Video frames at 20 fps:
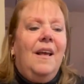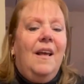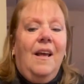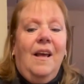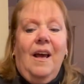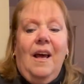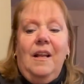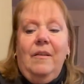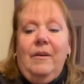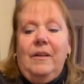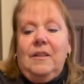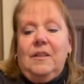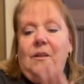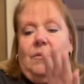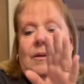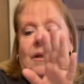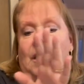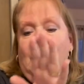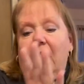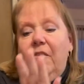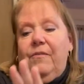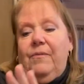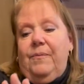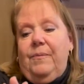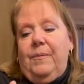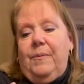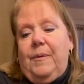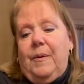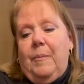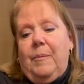Anyway, so we have
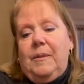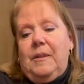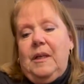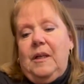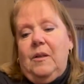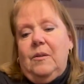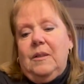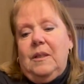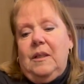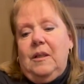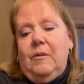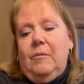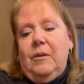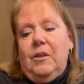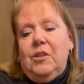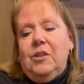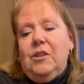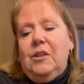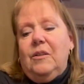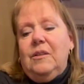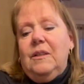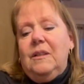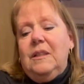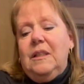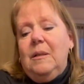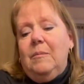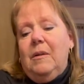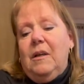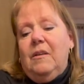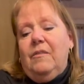the potatoes here, which doesn't
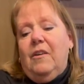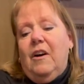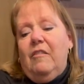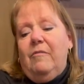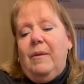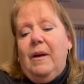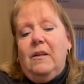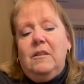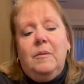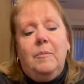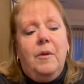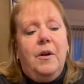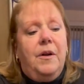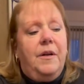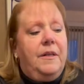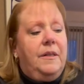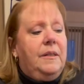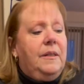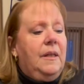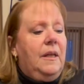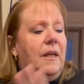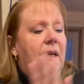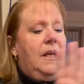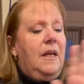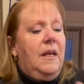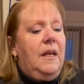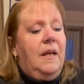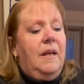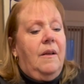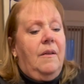seem like 5 pounds, but it is.
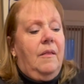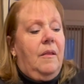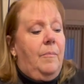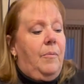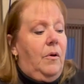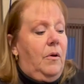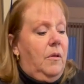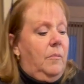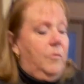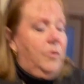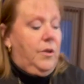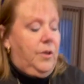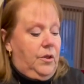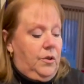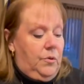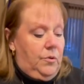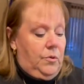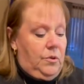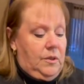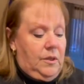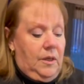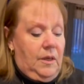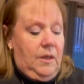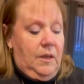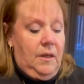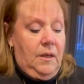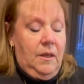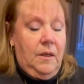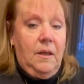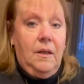The bowl I'm going to use.
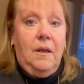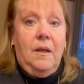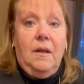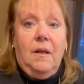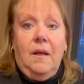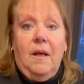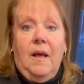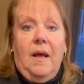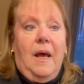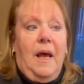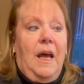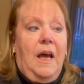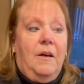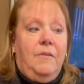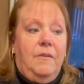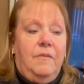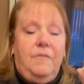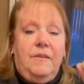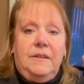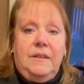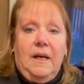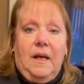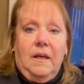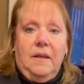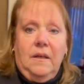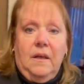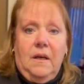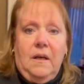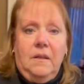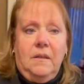Half a
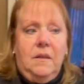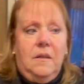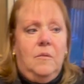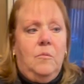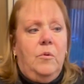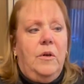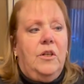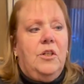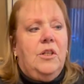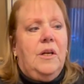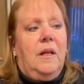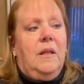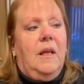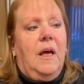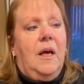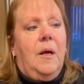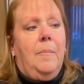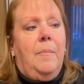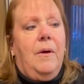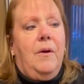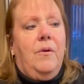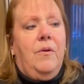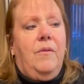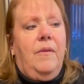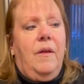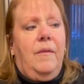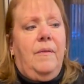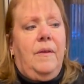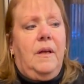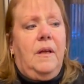Vidalia onion, which I like better
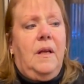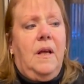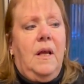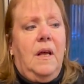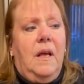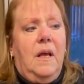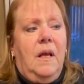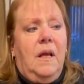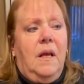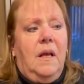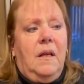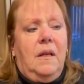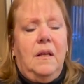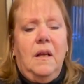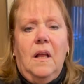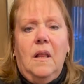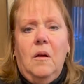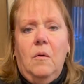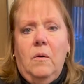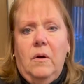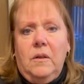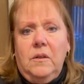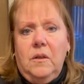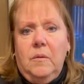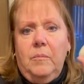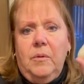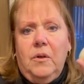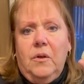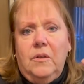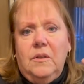than the yellow onion
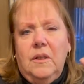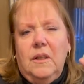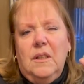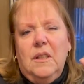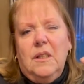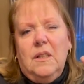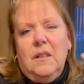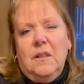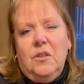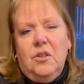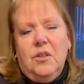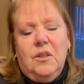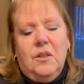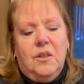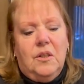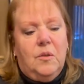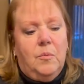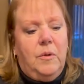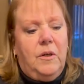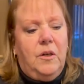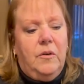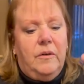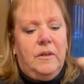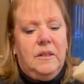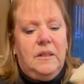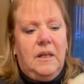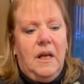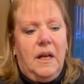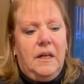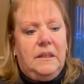because it's just sweeter. It's
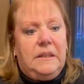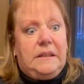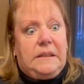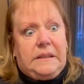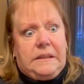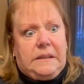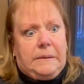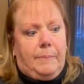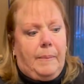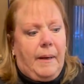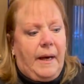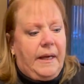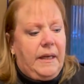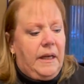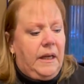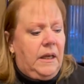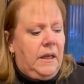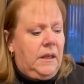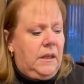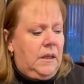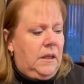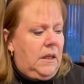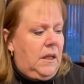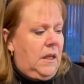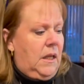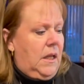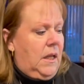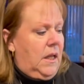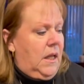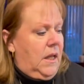not as biting.
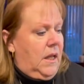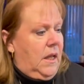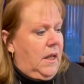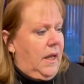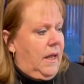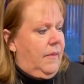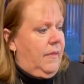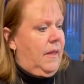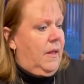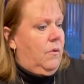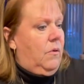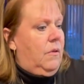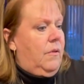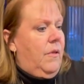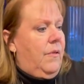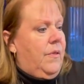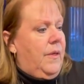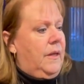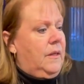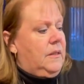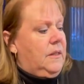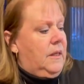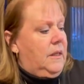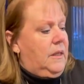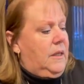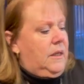And then all the things I need